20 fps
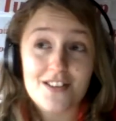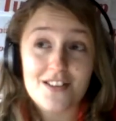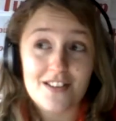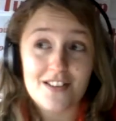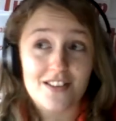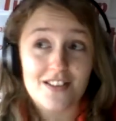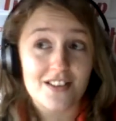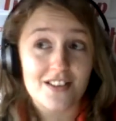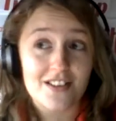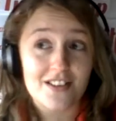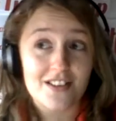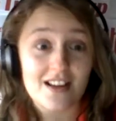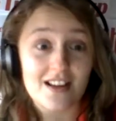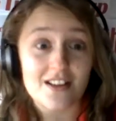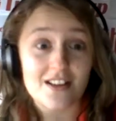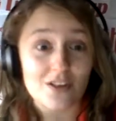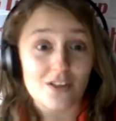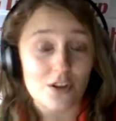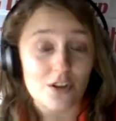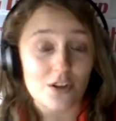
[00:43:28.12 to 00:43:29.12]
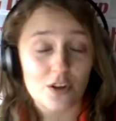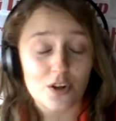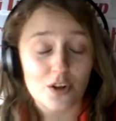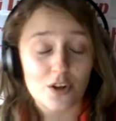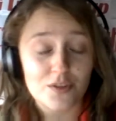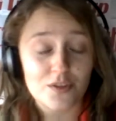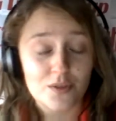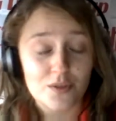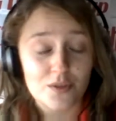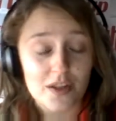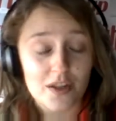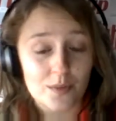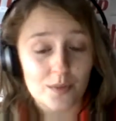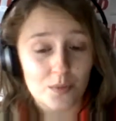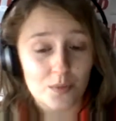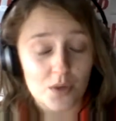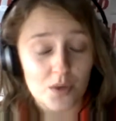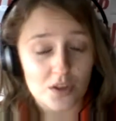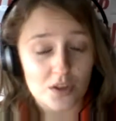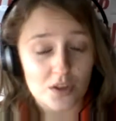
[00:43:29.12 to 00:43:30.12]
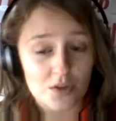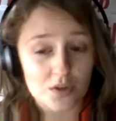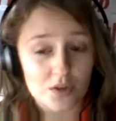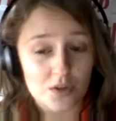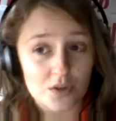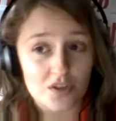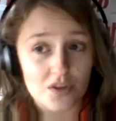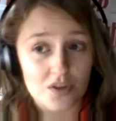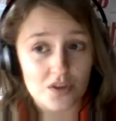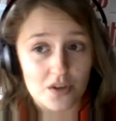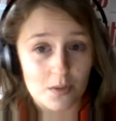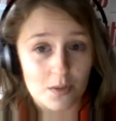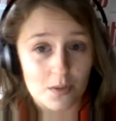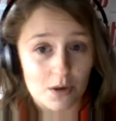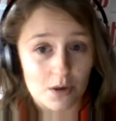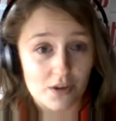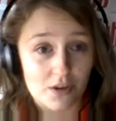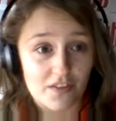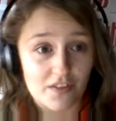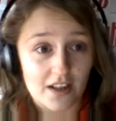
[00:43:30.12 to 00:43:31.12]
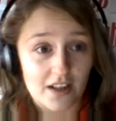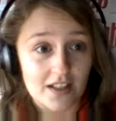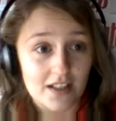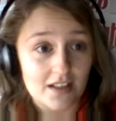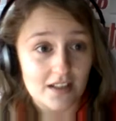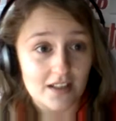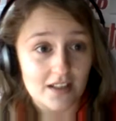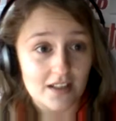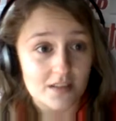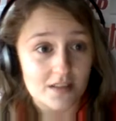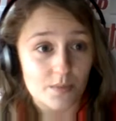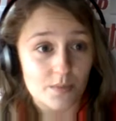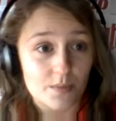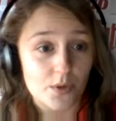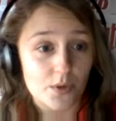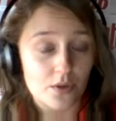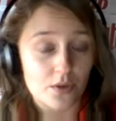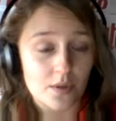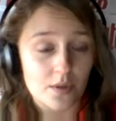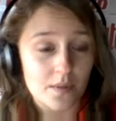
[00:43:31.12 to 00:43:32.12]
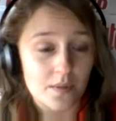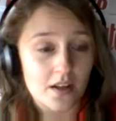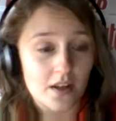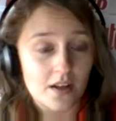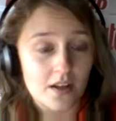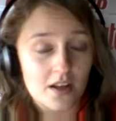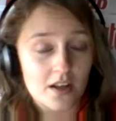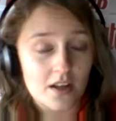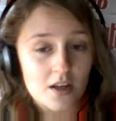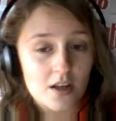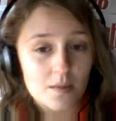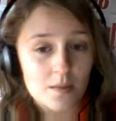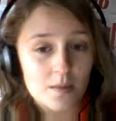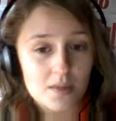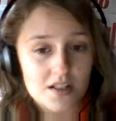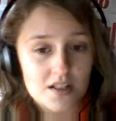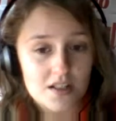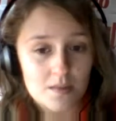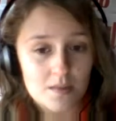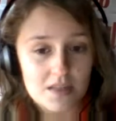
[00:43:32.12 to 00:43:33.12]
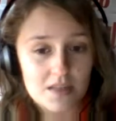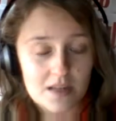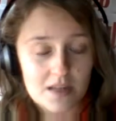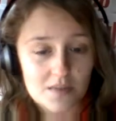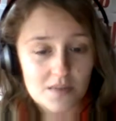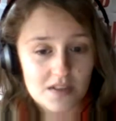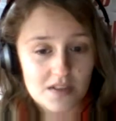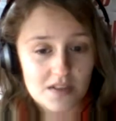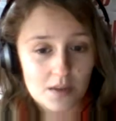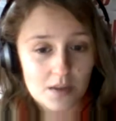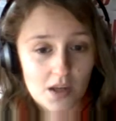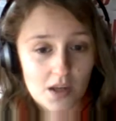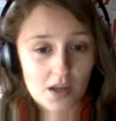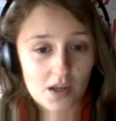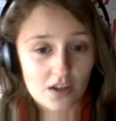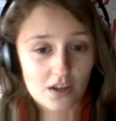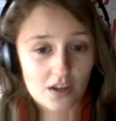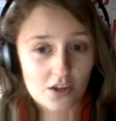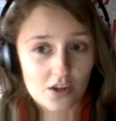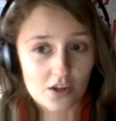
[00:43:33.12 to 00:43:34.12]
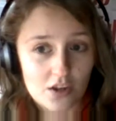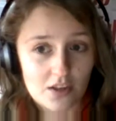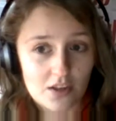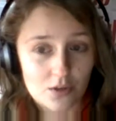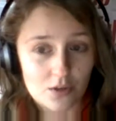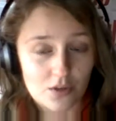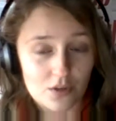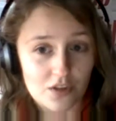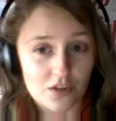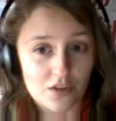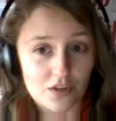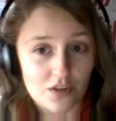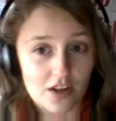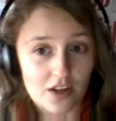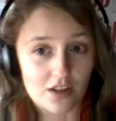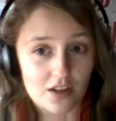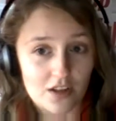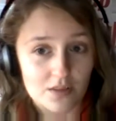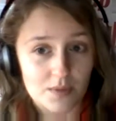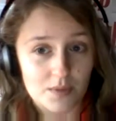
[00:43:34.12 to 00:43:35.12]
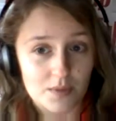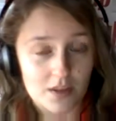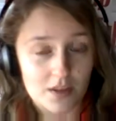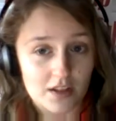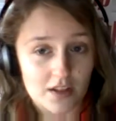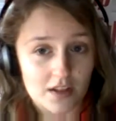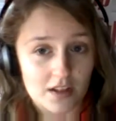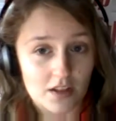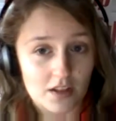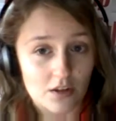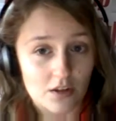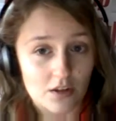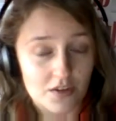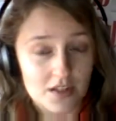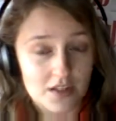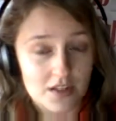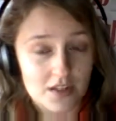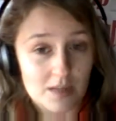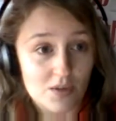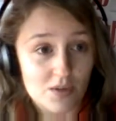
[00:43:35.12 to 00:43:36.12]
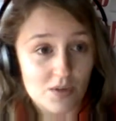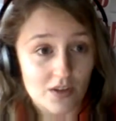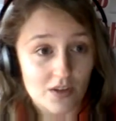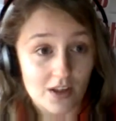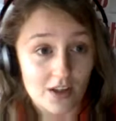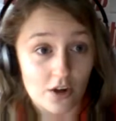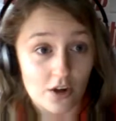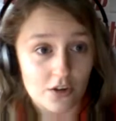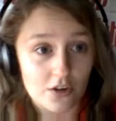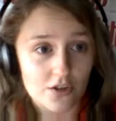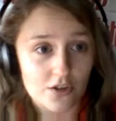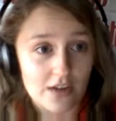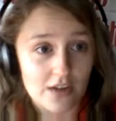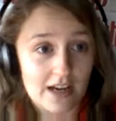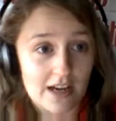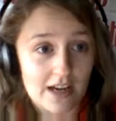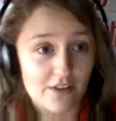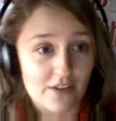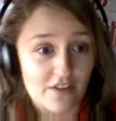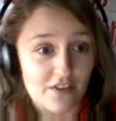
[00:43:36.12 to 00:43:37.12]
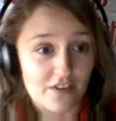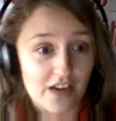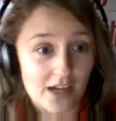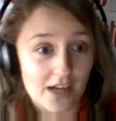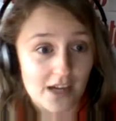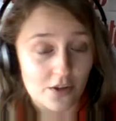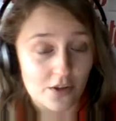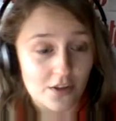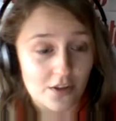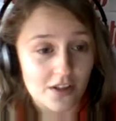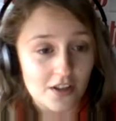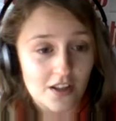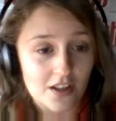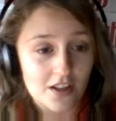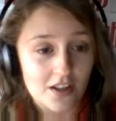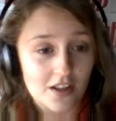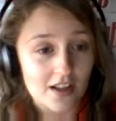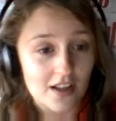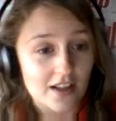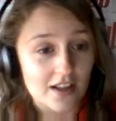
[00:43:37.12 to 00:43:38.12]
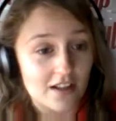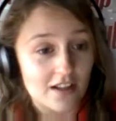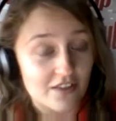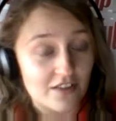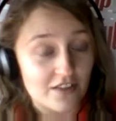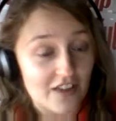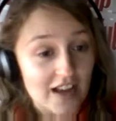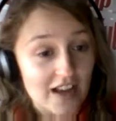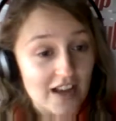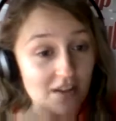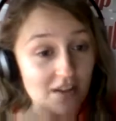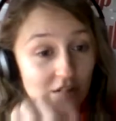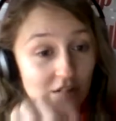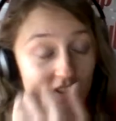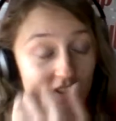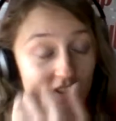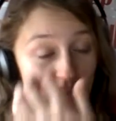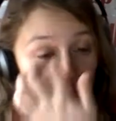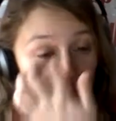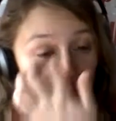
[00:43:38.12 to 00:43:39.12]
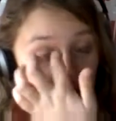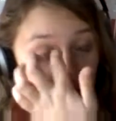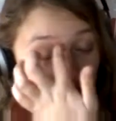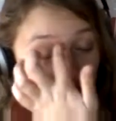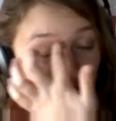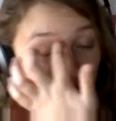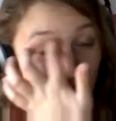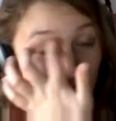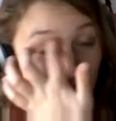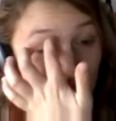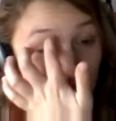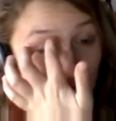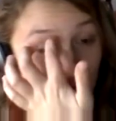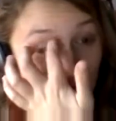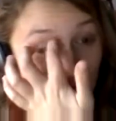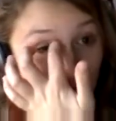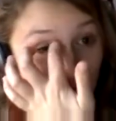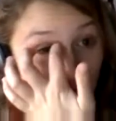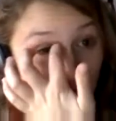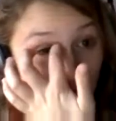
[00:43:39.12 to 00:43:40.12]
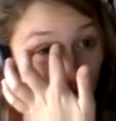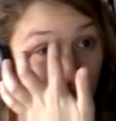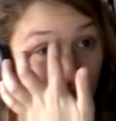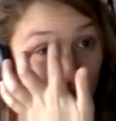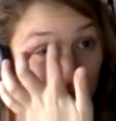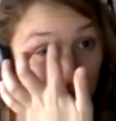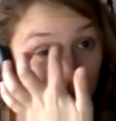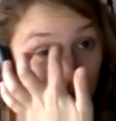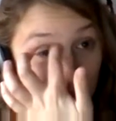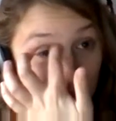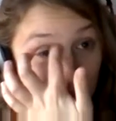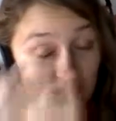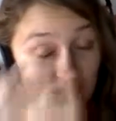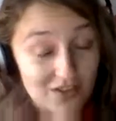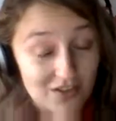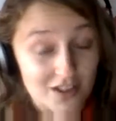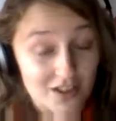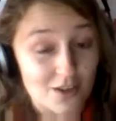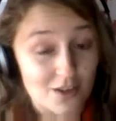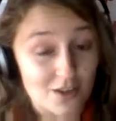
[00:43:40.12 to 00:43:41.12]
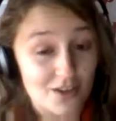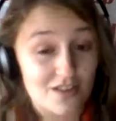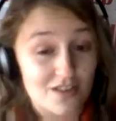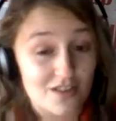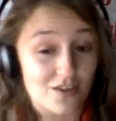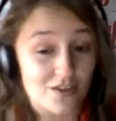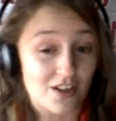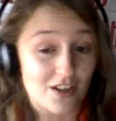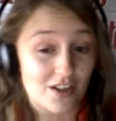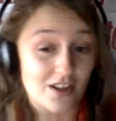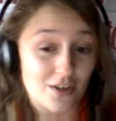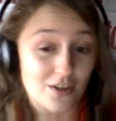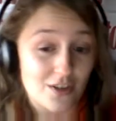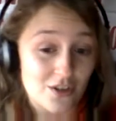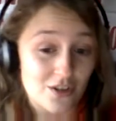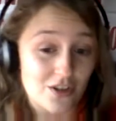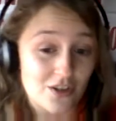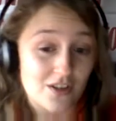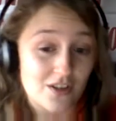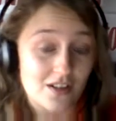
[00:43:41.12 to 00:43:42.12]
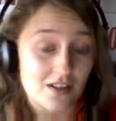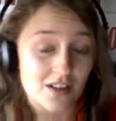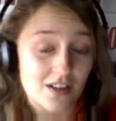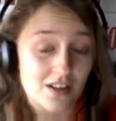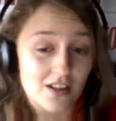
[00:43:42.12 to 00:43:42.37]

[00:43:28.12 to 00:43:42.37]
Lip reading: Today I taught a lot of one-on-twos, and they were all fine. I didn't mute them. But sometimes they, I don't know if you've heard, but like a lot of the time it's really hot, so they have a fan on, and the fan noise comes down the microphone, so it makes it really noisy for the other student.